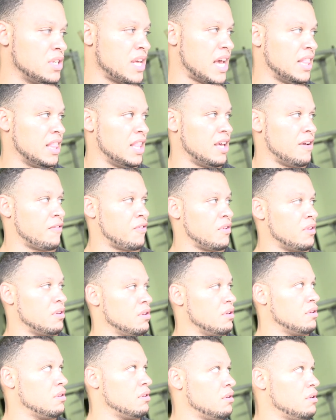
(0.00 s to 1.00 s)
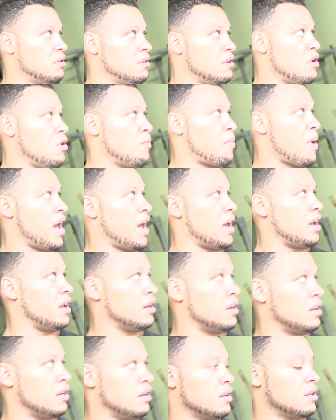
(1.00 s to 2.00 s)
deadlift, no pain.
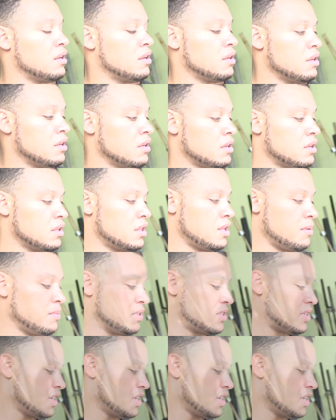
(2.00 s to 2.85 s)
Let me